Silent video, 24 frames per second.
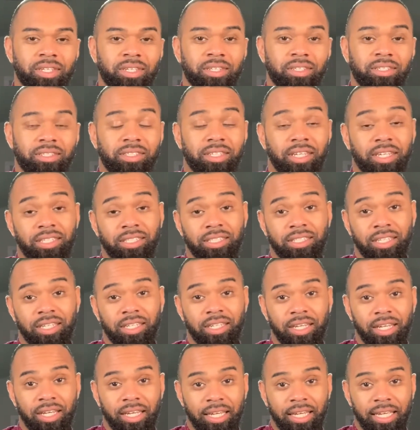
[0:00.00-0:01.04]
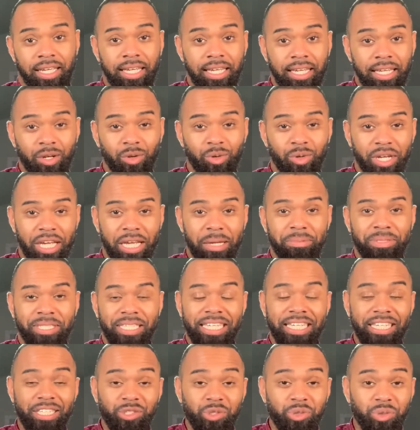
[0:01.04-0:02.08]
says that he who keeps
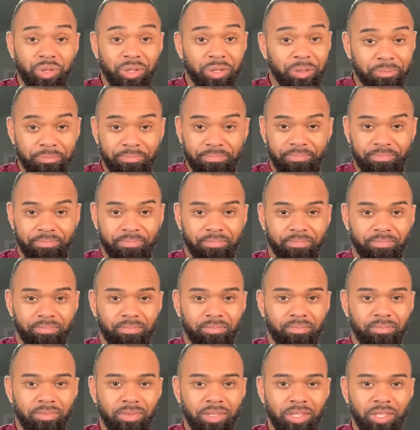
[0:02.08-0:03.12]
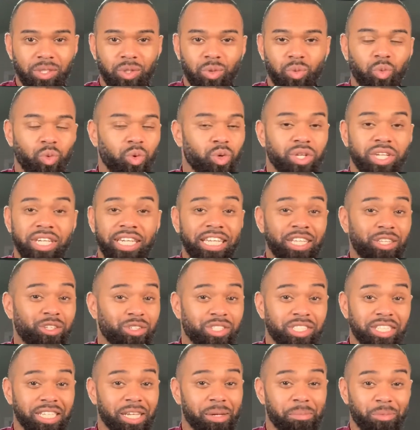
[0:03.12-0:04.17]
Israel will neither
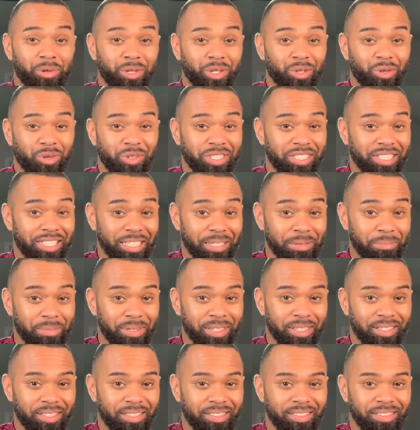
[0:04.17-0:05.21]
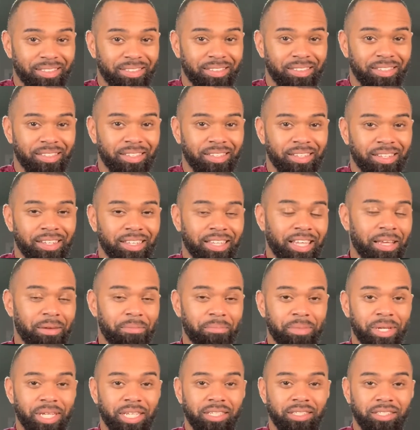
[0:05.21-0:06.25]
slumber nor sleep.
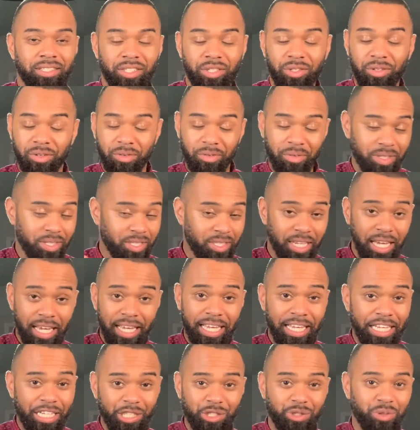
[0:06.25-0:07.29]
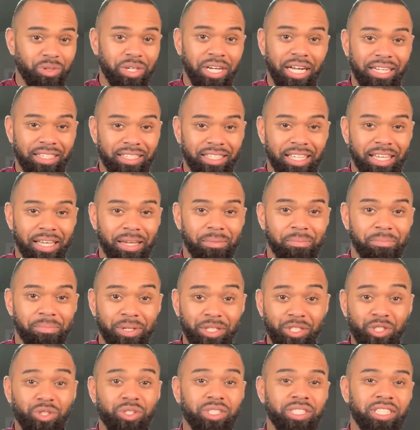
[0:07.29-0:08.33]
That means you take Israel out that,
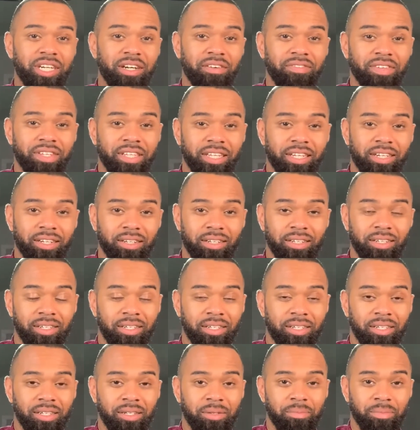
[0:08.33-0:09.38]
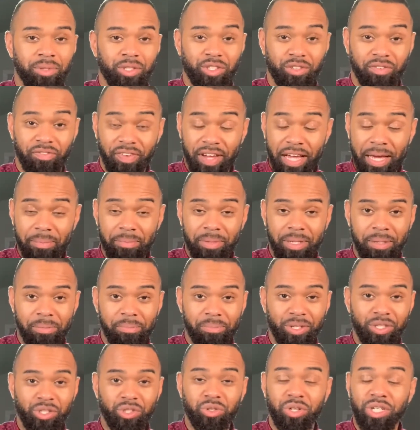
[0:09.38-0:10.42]
put yourself in there, put your family,
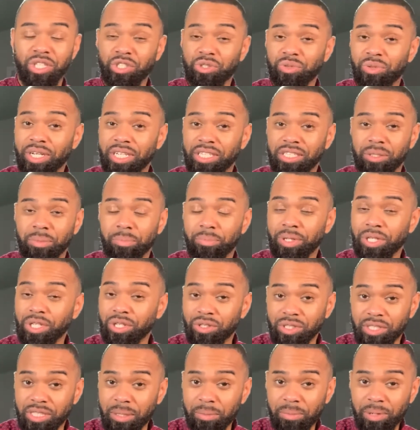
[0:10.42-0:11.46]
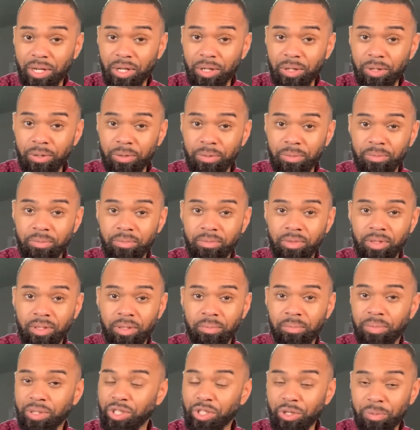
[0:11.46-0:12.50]
put your address, put your zip code,
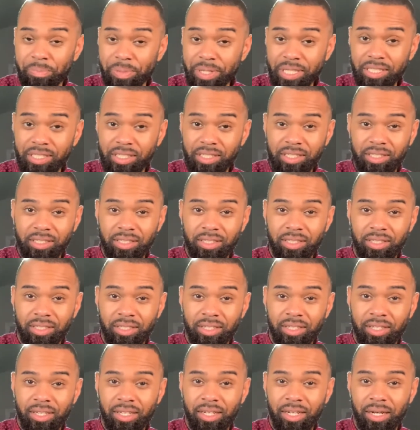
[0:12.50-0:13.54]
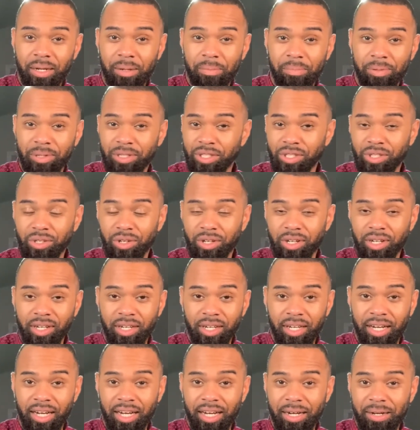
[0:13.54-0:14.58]
put your business, uh, put your
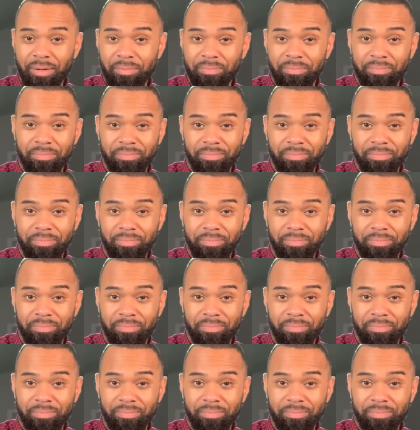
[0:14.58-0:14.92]
um,